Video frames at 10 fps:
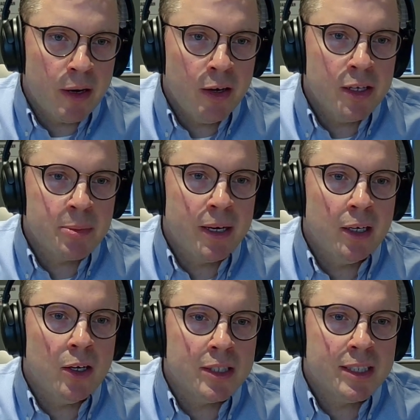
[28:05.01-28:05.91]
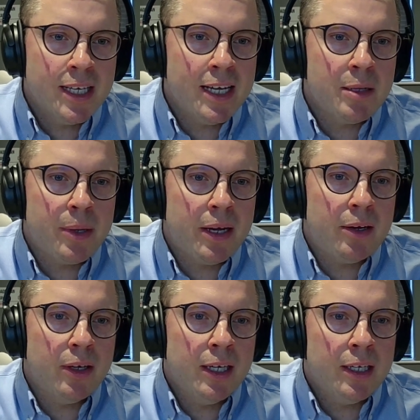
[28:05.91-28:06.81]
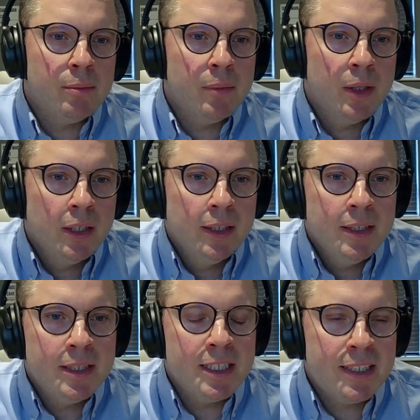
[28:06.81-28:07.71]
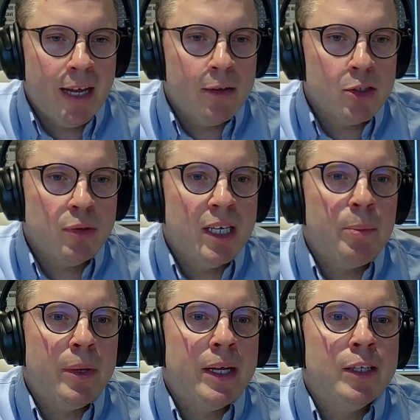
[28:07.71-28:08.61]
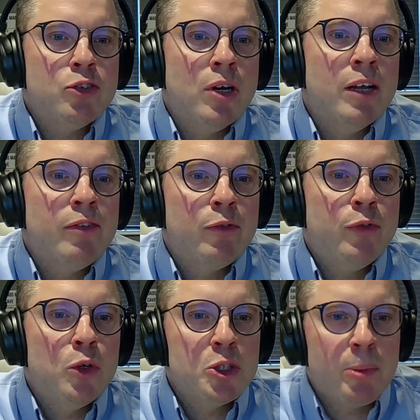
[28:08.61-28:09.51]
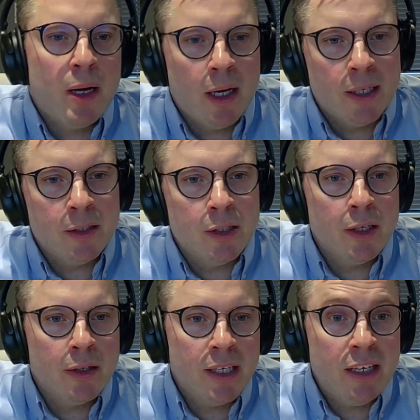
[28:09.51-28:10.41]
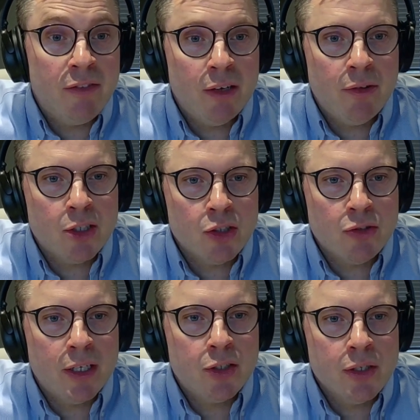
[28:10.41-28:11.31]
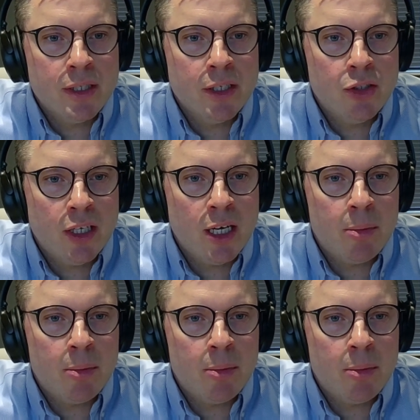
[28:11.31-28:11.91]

I know there's been a lot said about discounts really being the driving force behind the EV registrations this year.